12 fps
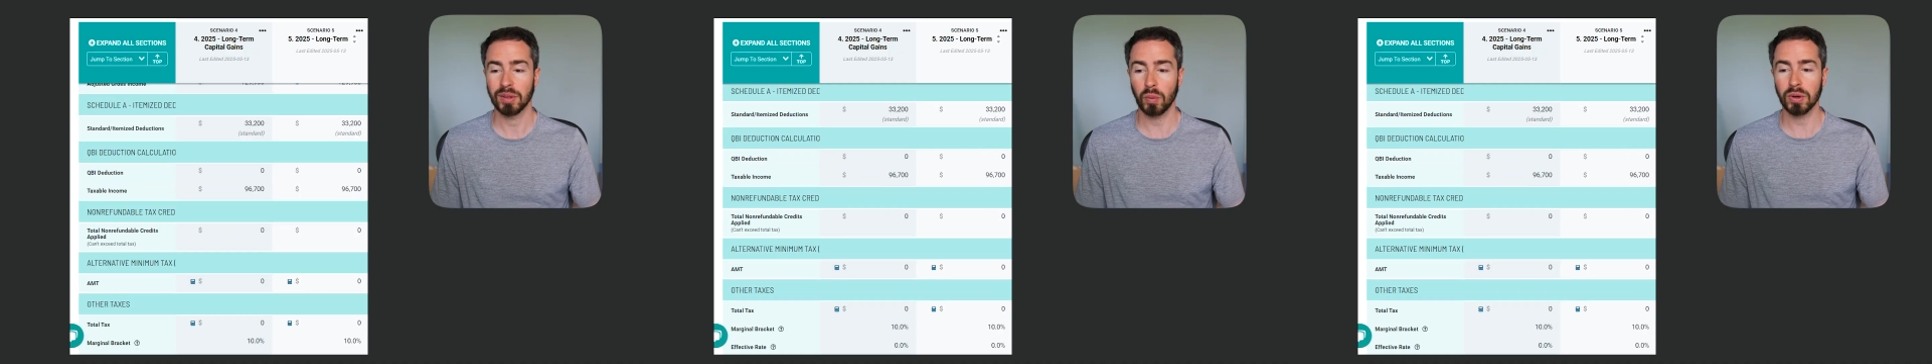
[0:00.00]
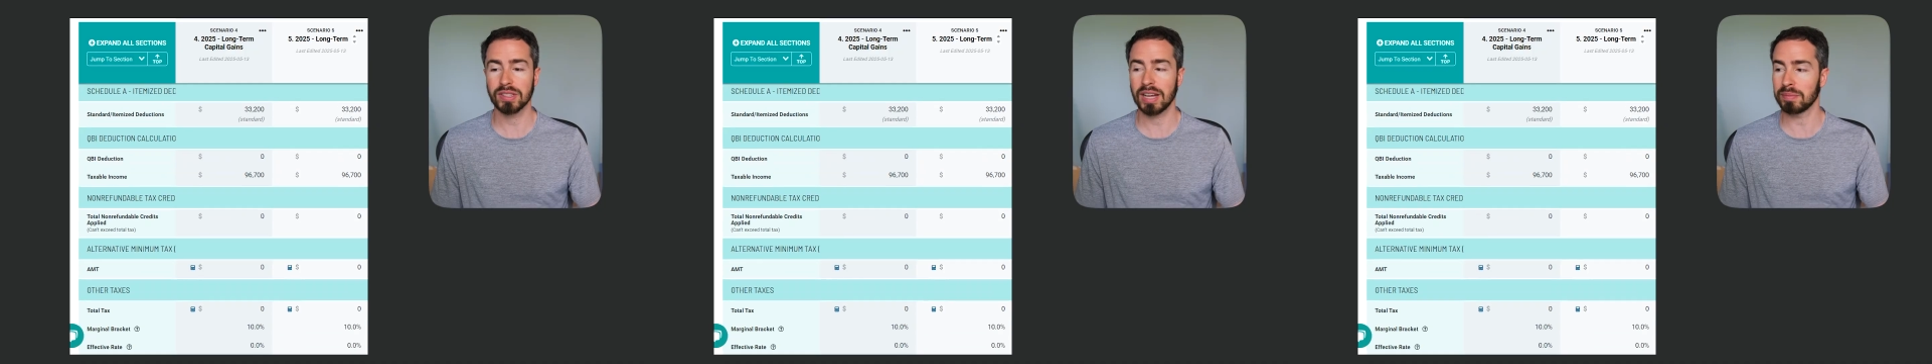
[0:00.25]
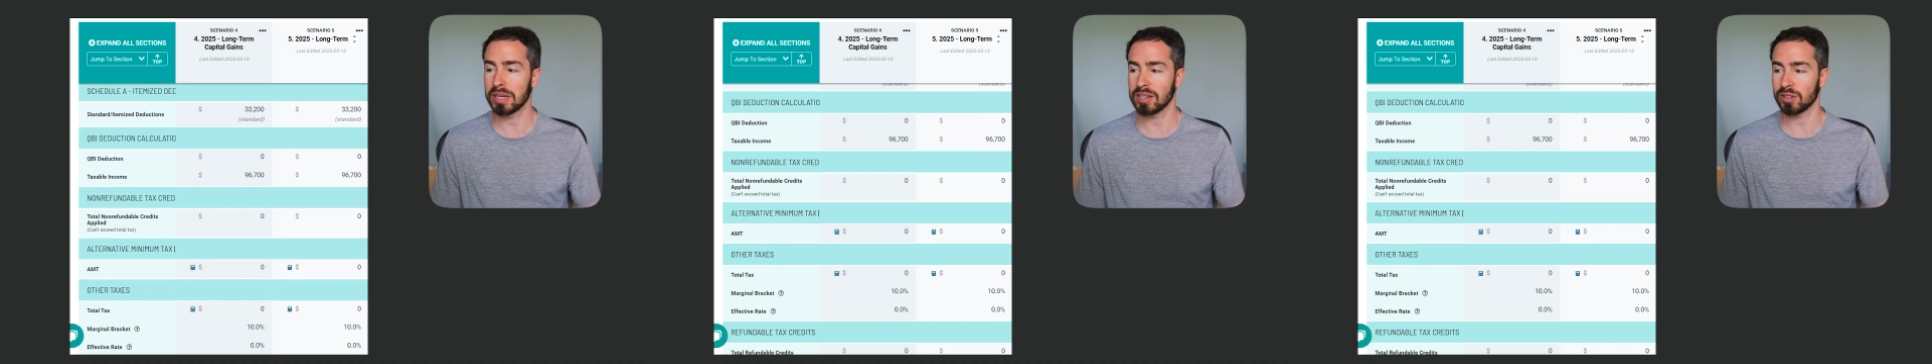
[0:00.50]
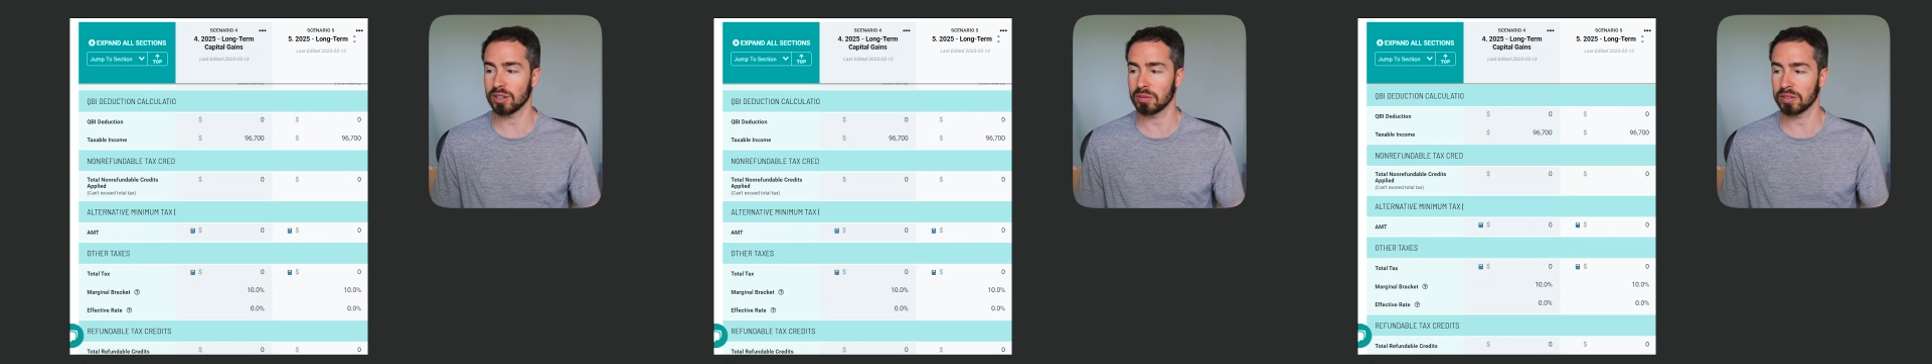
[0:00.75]
What does that mean
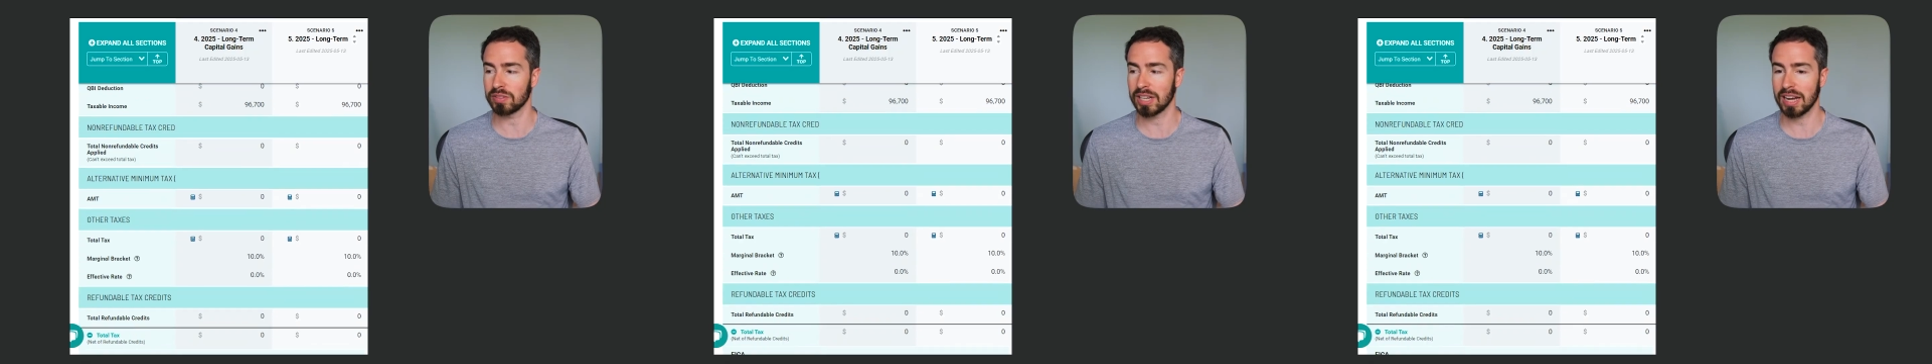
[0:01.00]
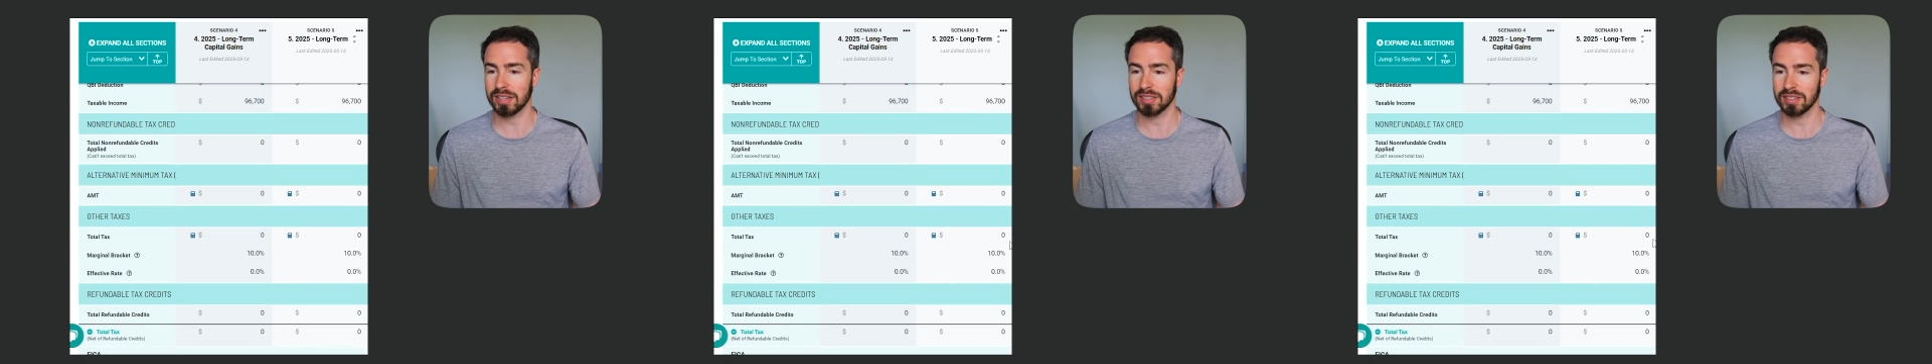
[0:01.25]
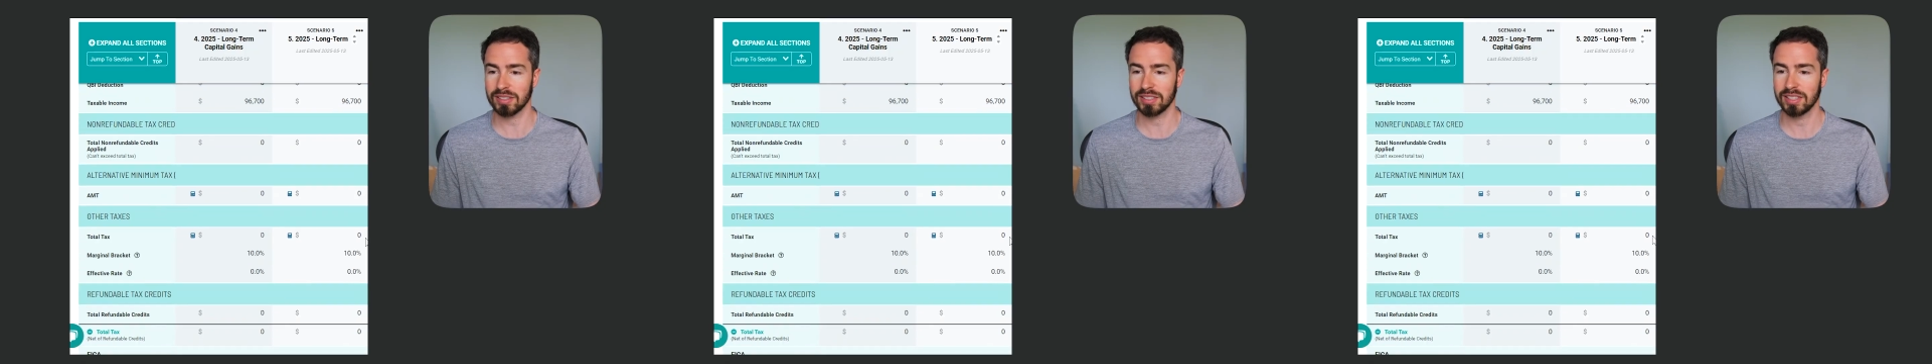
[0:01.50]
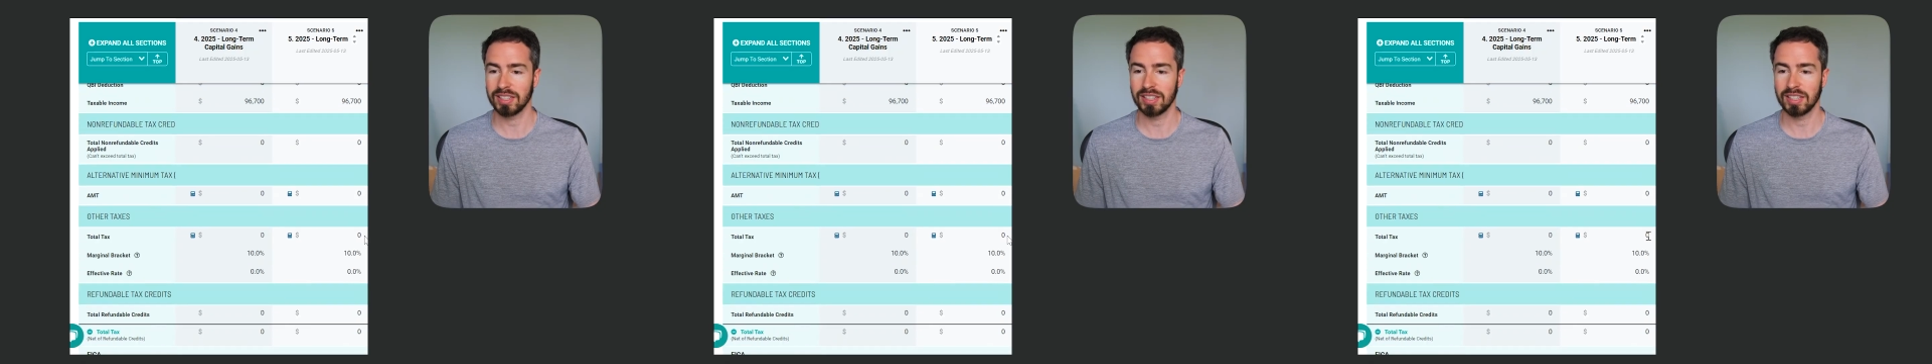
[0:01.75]
in terms of taxes?